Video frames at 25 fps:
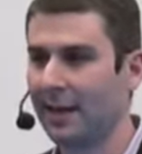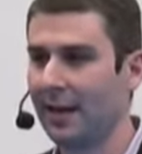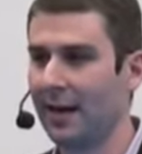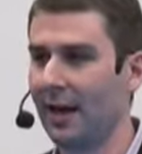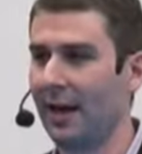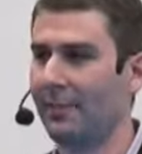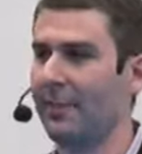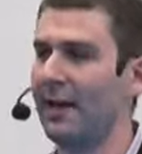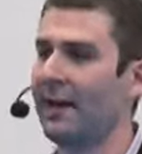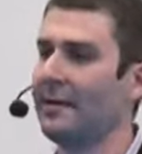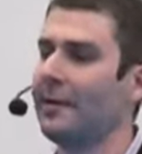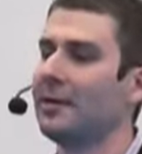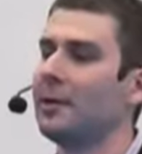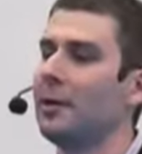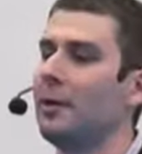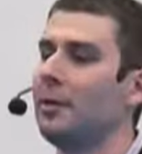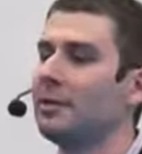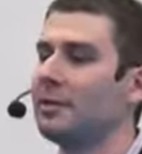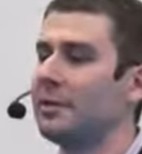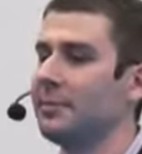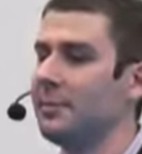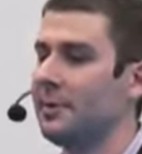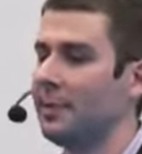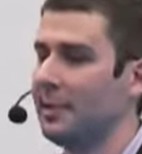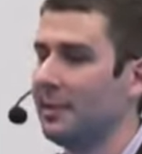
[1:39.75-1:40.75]
But I think
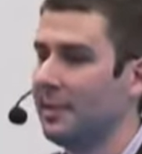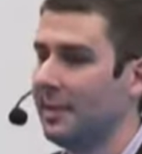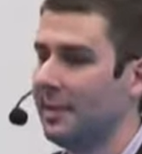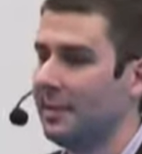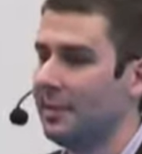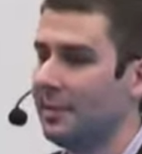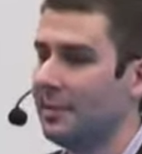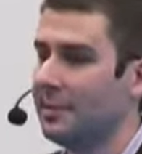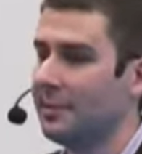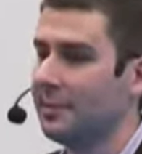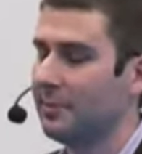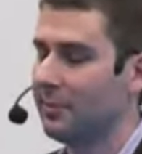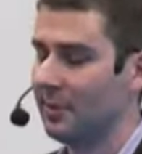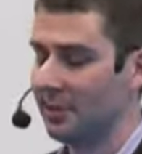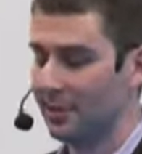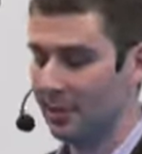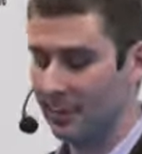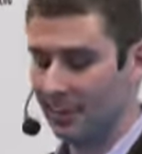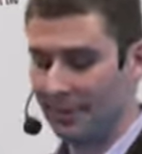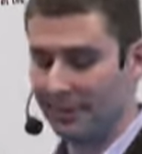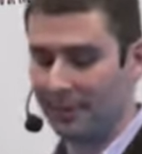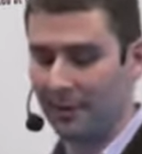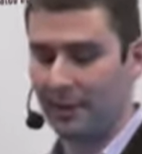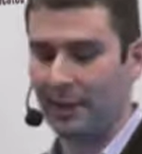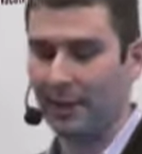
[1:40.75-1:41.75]
ultimately we do
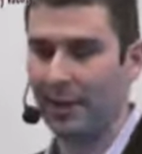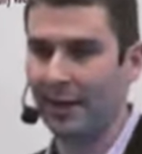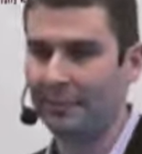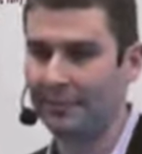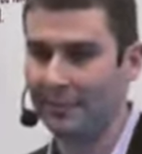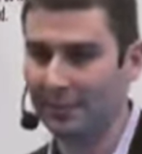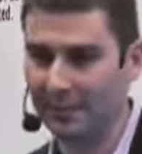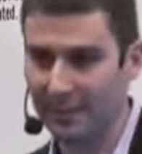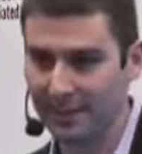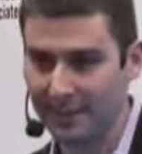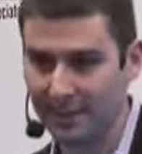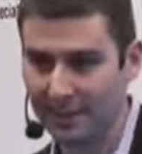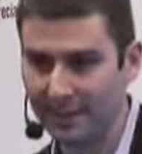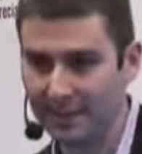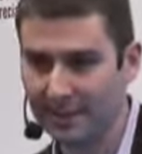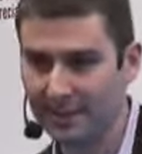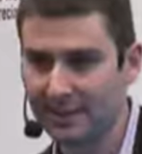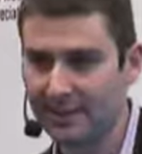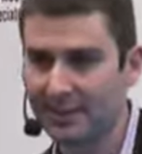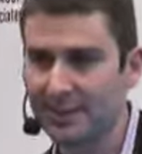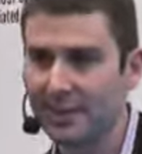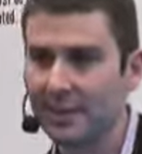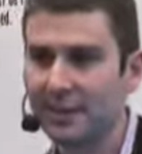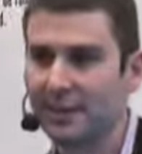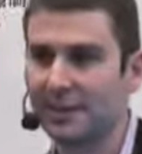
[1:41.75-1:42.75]
it for the love of
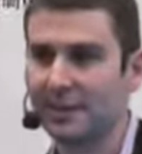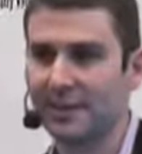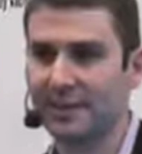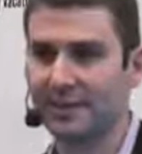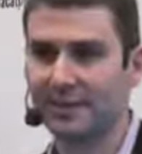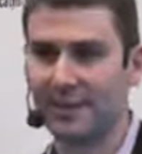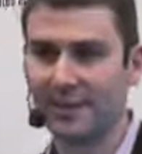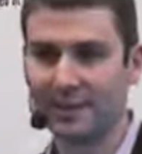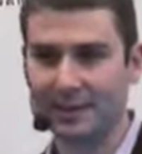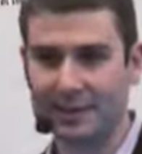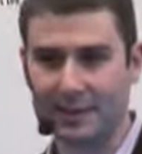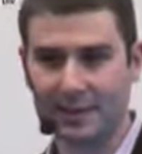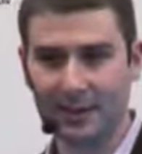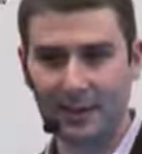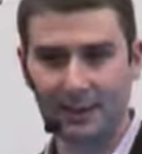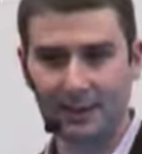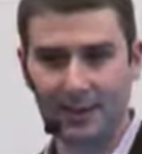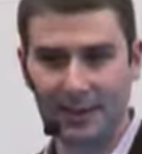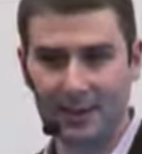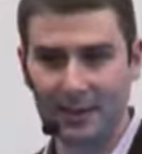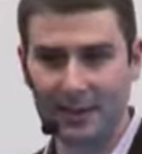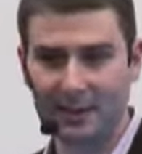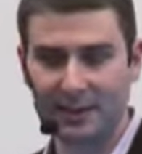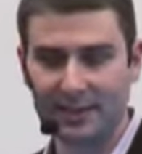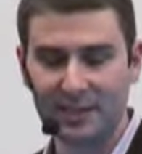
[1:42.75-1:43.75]
leads, especially in the
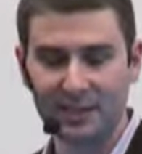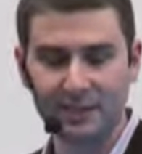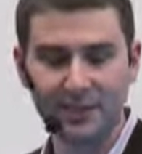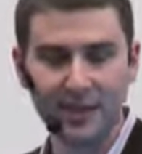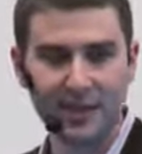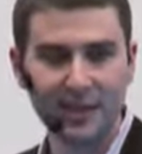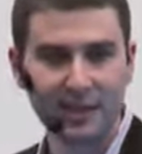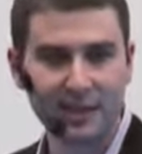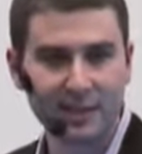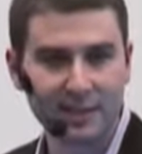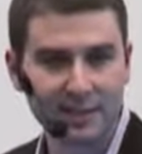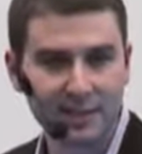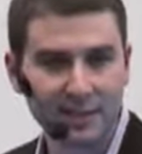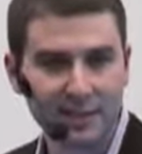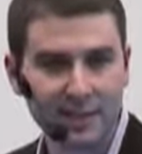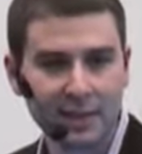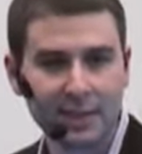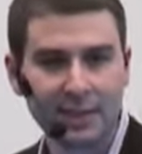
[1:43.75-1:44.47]
B2B space.